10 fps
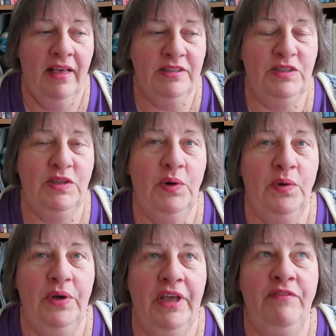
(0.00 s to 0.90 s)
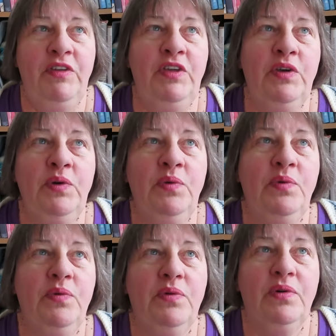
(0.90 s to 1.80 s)
So if
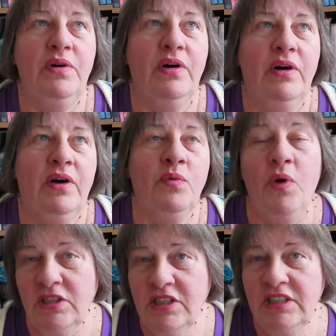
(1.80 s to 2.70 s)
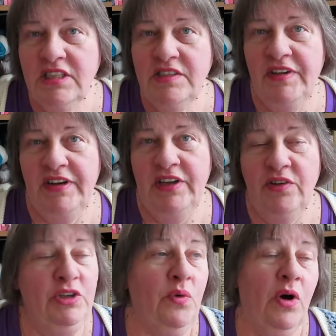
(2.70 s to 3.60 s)
you are watching this video
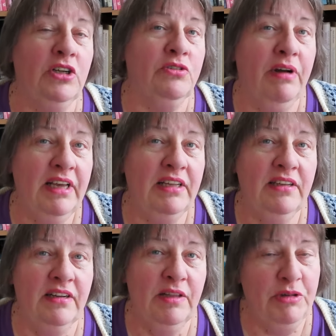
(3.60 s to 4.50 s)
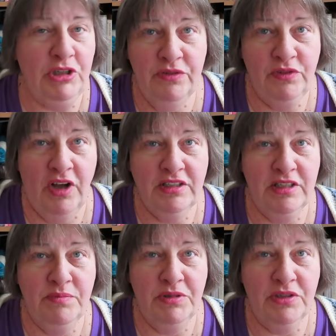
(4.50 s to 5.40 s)
and you watch regularly but you've not
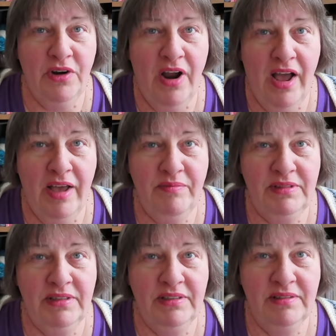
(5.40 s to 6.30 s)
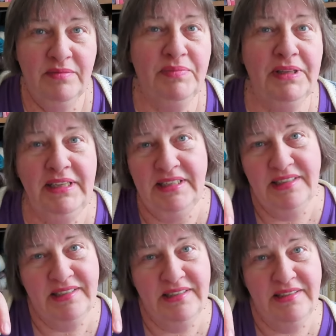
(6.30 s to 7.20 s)
subscribed,
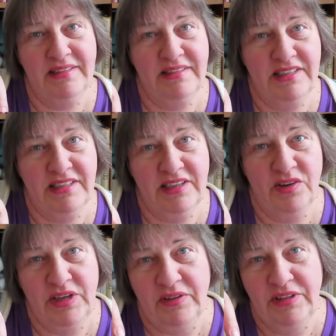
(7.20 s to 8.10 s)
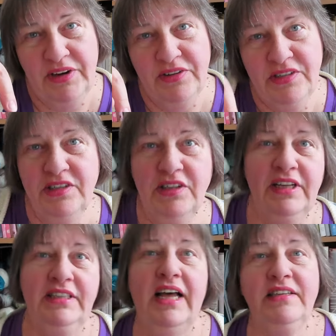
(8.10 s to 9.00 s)
please just go down there and just
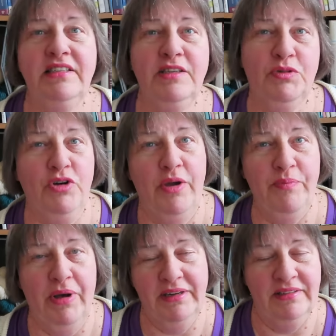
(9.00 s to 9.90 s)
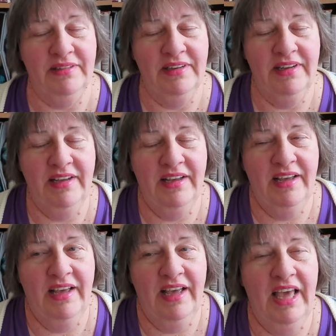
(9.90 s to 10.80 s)
click that subscribe button.
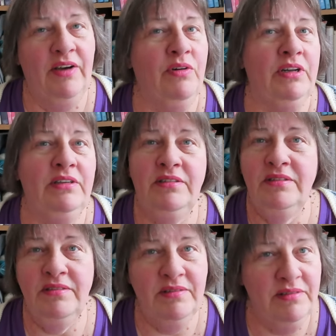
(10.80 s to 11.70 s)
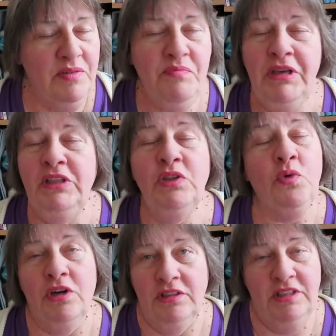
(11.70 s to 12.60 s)
It would mean the
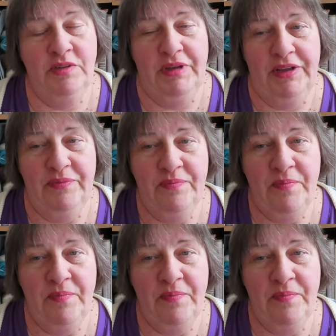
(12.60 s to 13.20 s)
world to me.